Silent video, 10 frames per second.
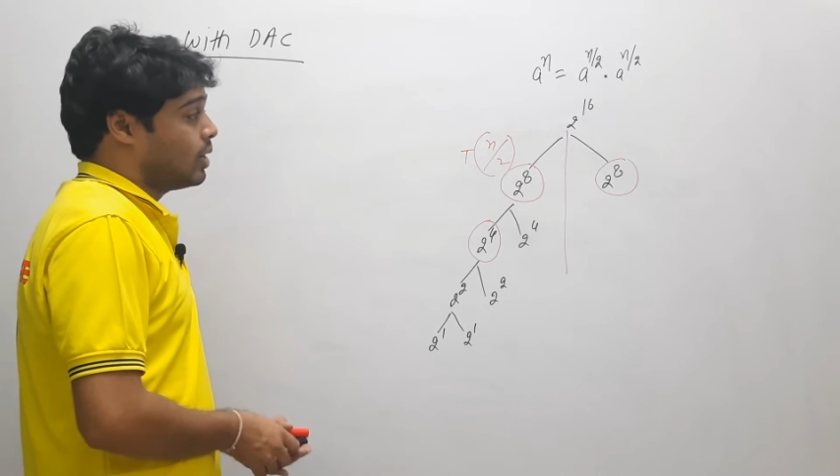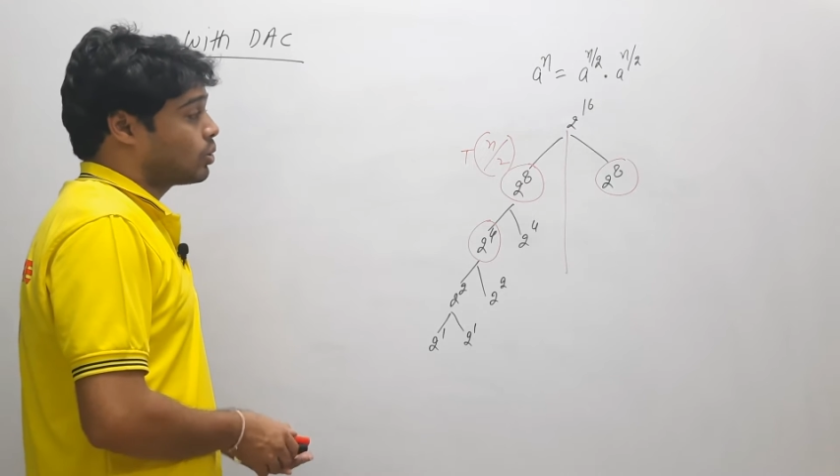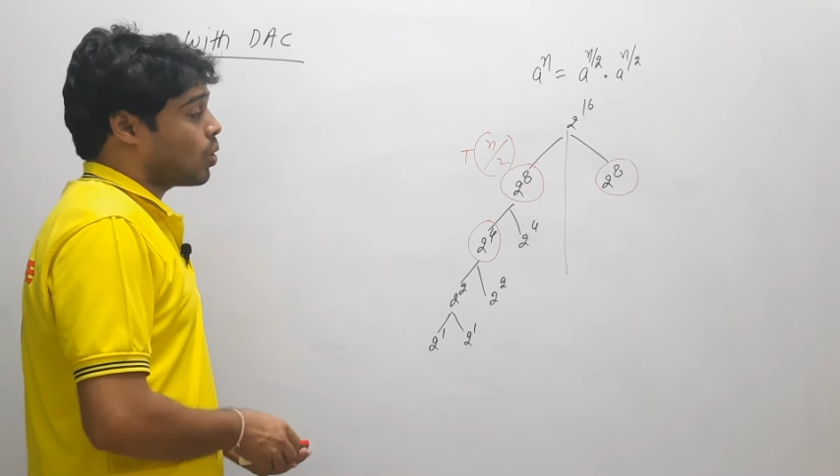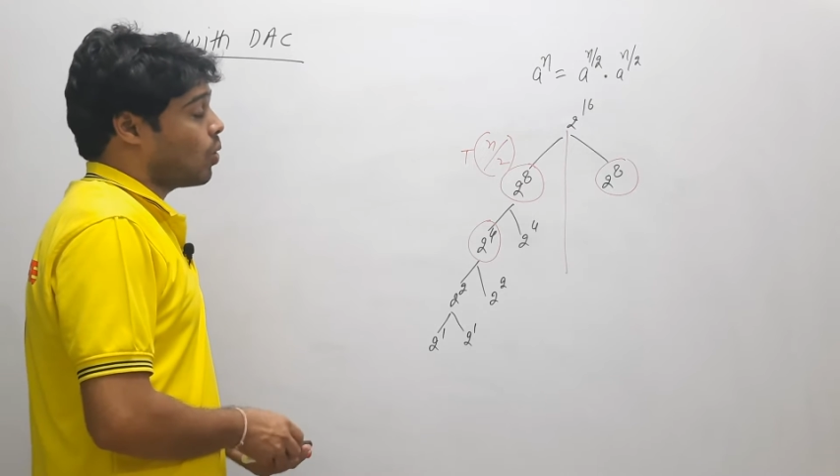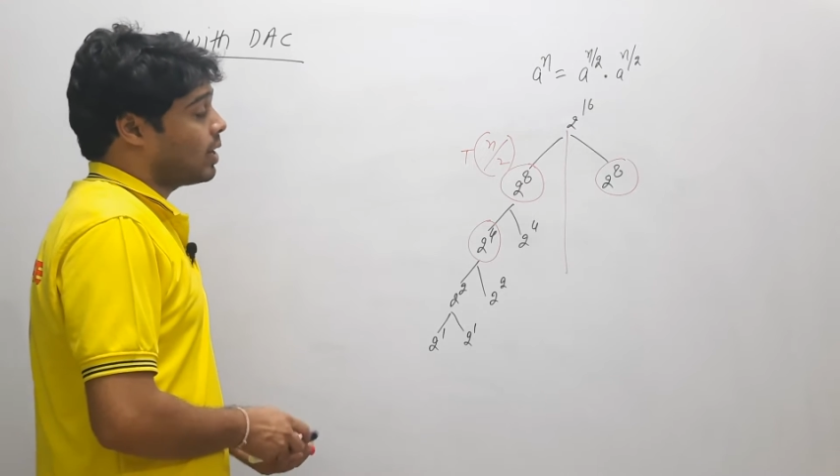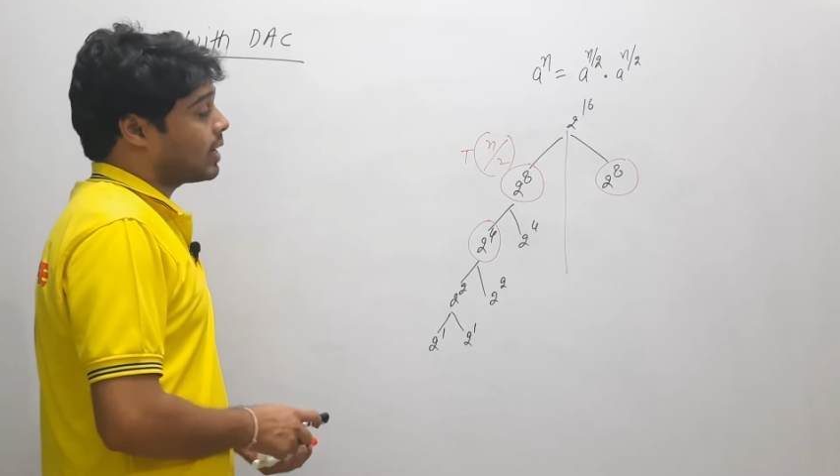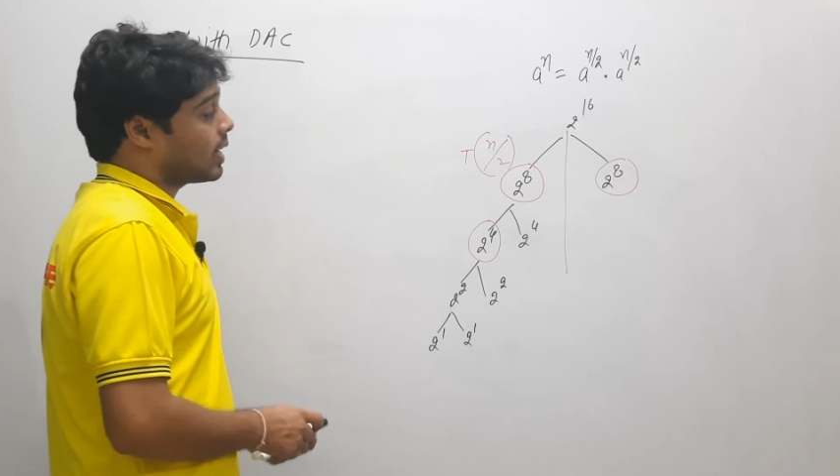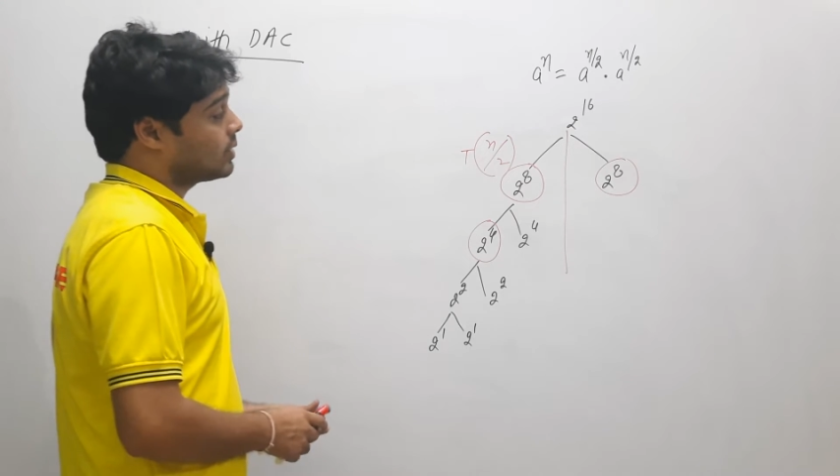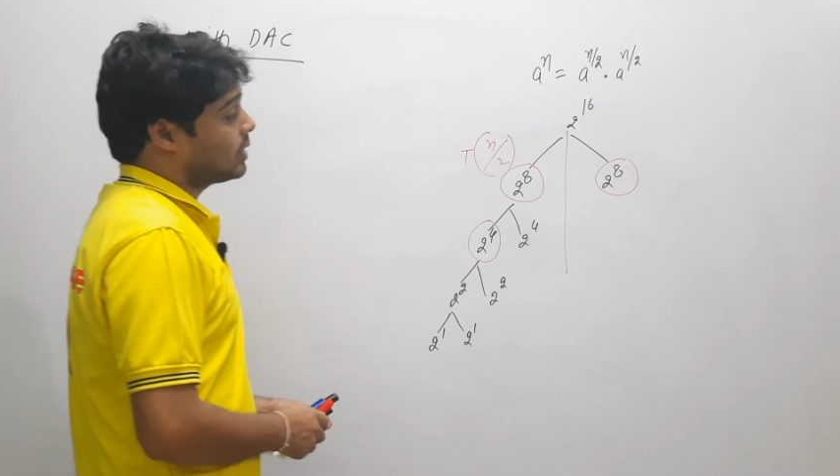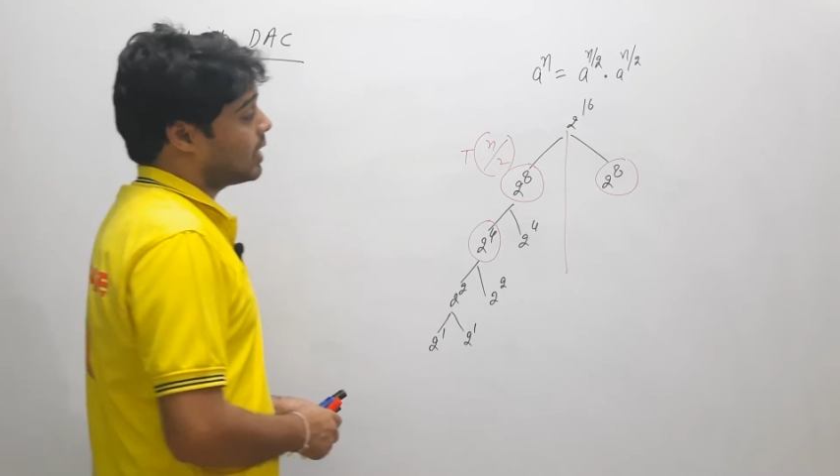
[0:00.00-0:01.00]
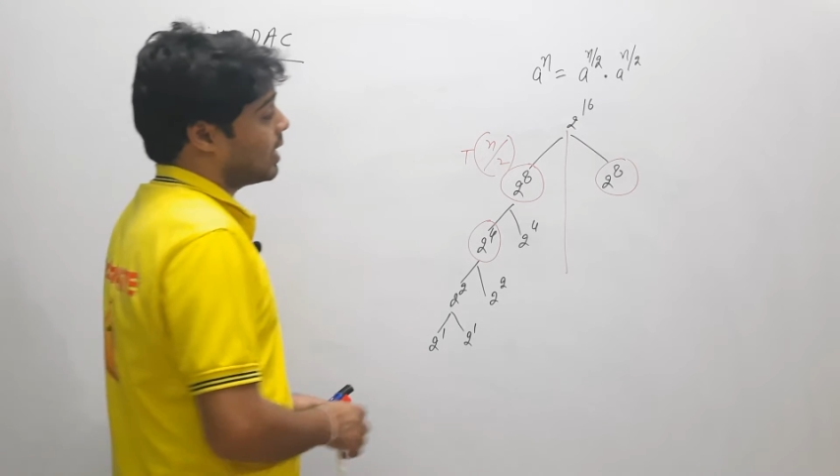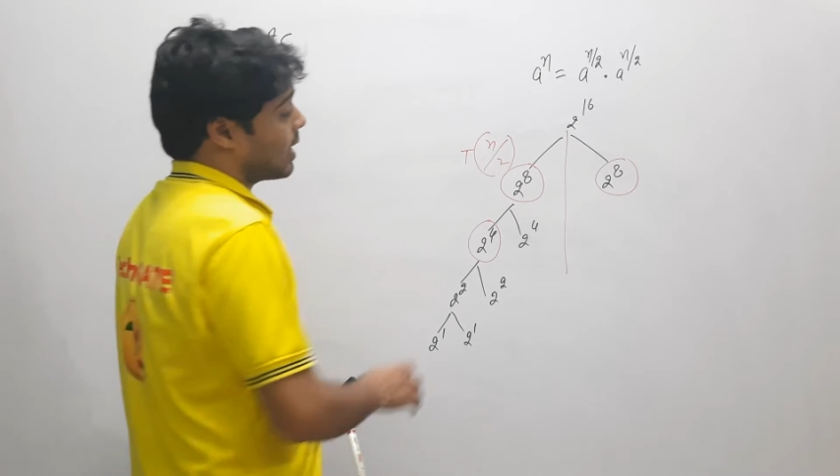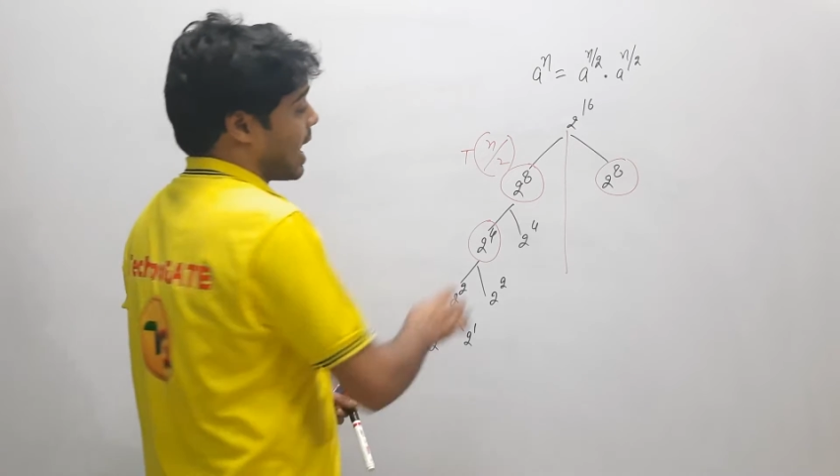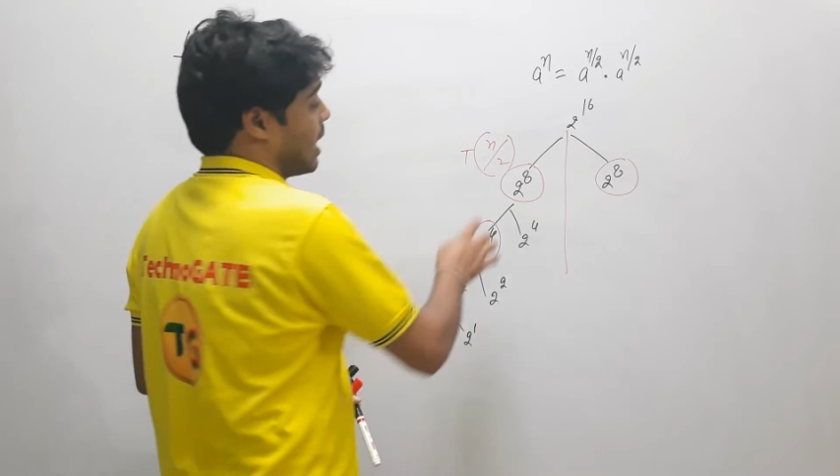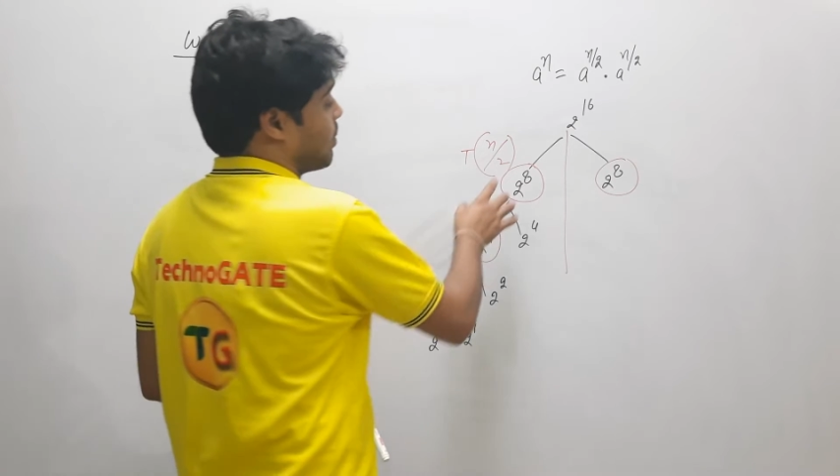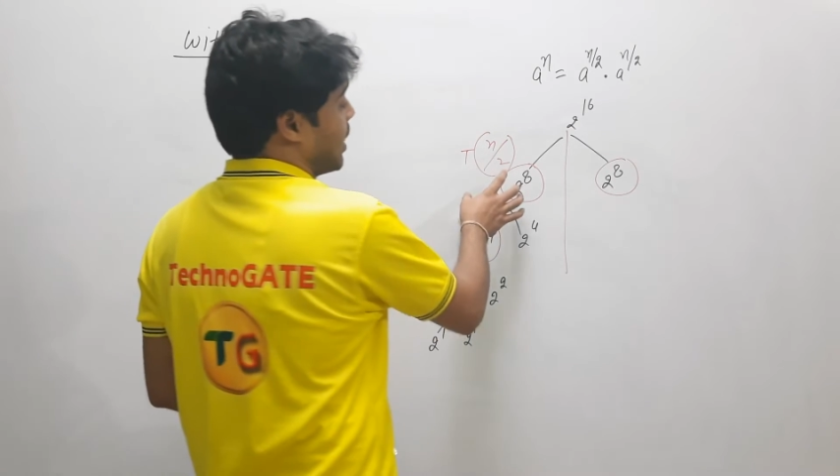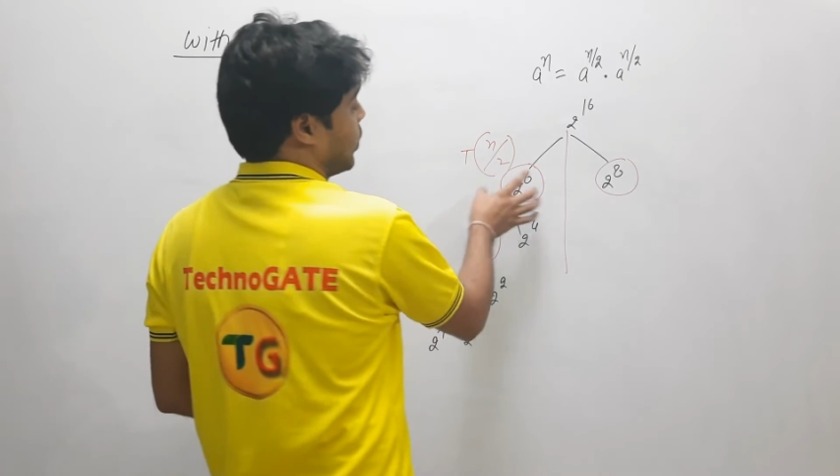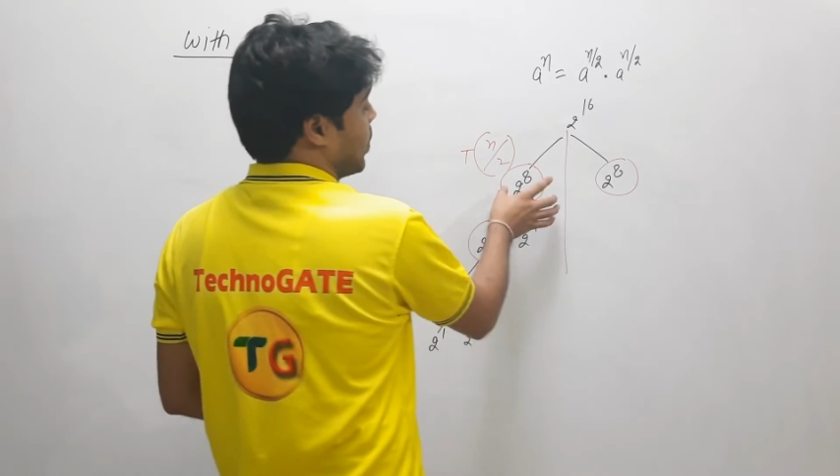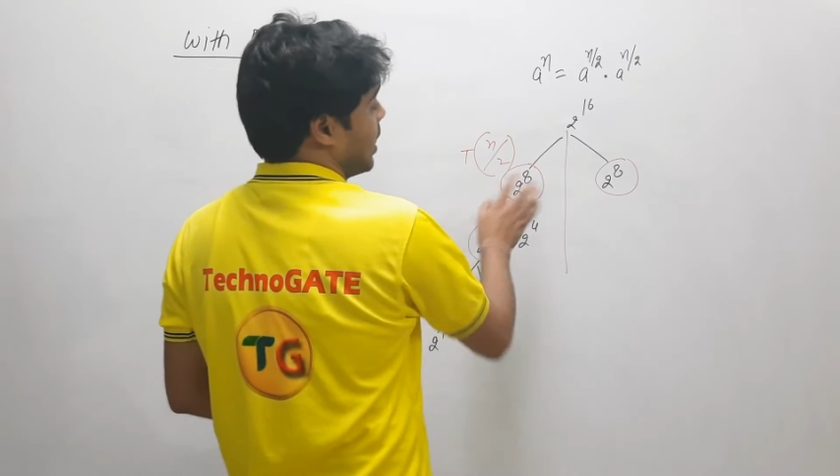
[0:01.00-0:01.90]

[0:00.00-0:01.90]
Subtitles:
So only consider n by 2